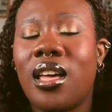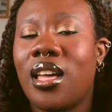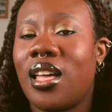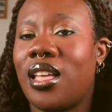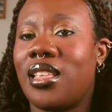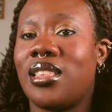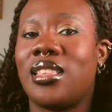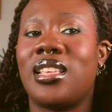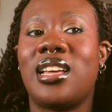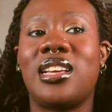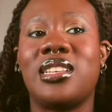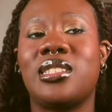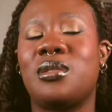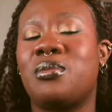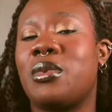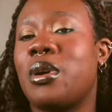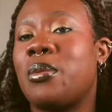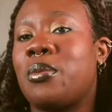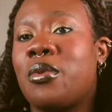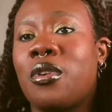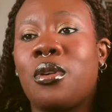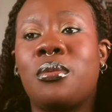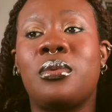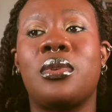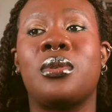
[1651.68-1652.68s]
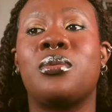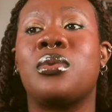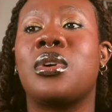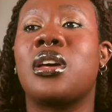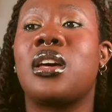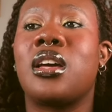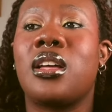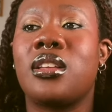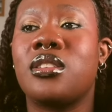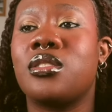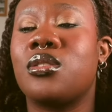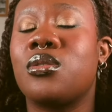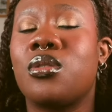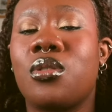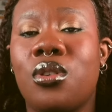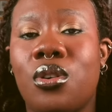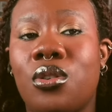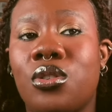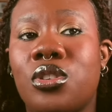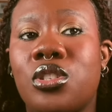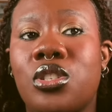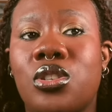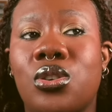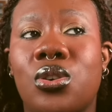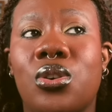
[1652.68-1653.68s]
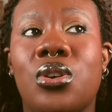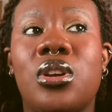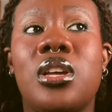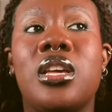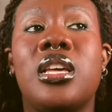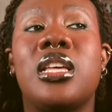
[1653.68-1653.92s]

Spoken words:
And that is my problem with cancel culture.